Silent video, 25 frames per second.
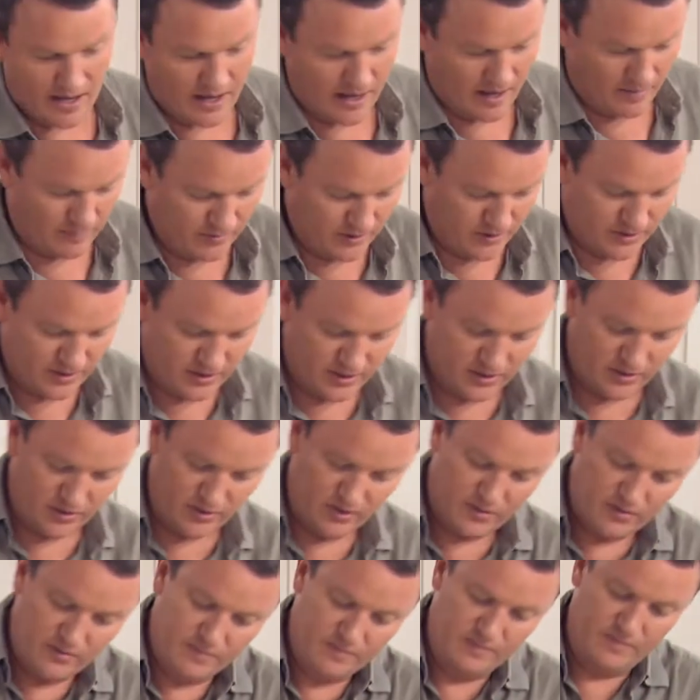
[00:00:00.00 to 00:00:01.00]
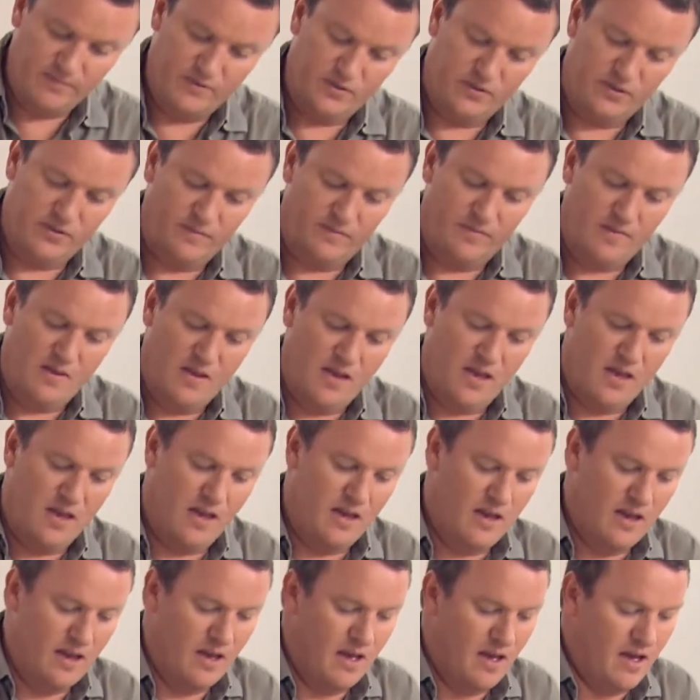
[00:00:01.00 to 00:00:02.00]
And we're just going to do sort of
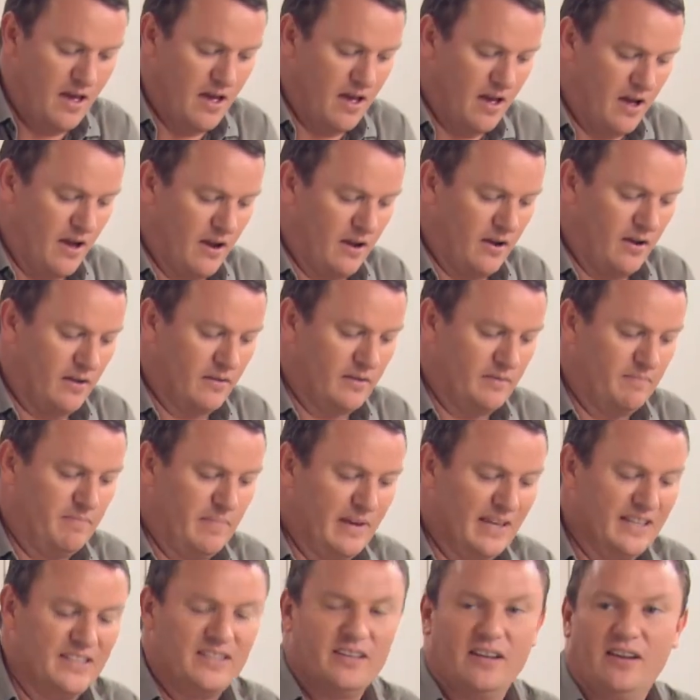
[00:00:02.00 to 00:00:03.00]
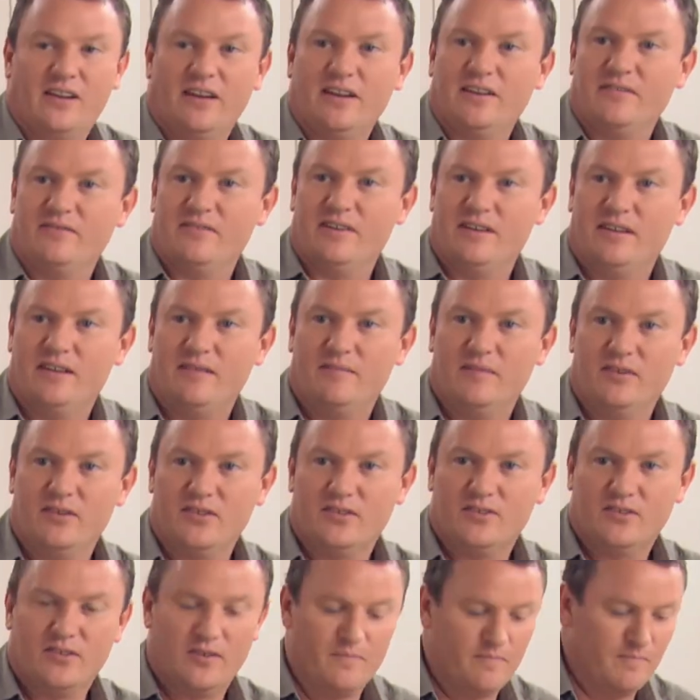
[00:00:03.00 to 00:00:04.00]
as big as you like, really. I mean,
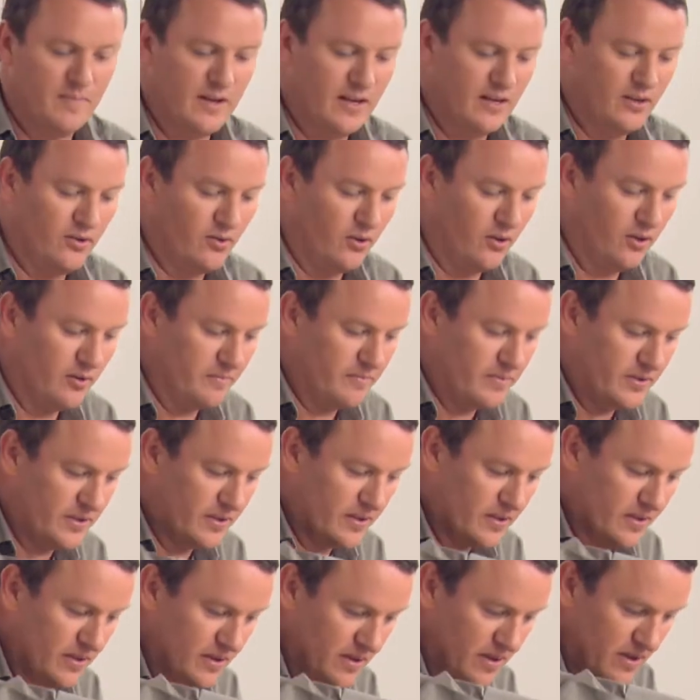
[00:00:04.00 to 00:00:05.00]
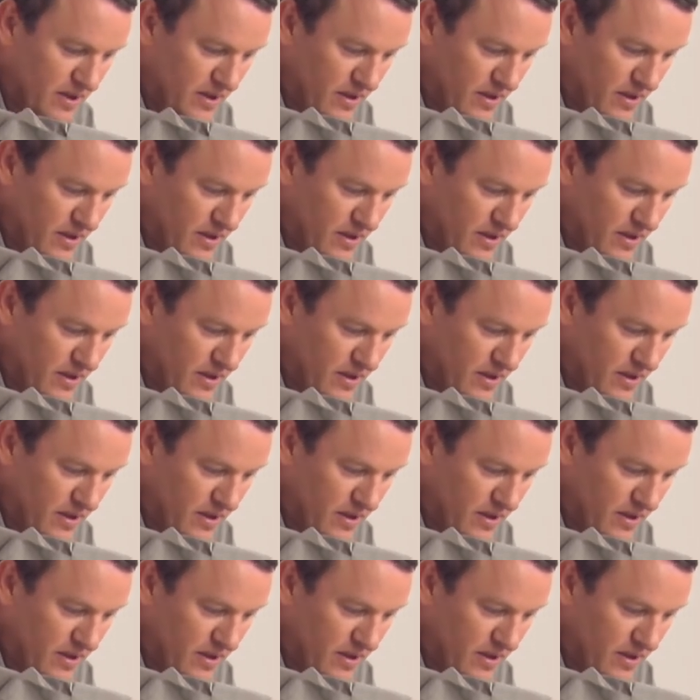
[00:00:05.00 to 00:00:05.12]
just sort of big dollops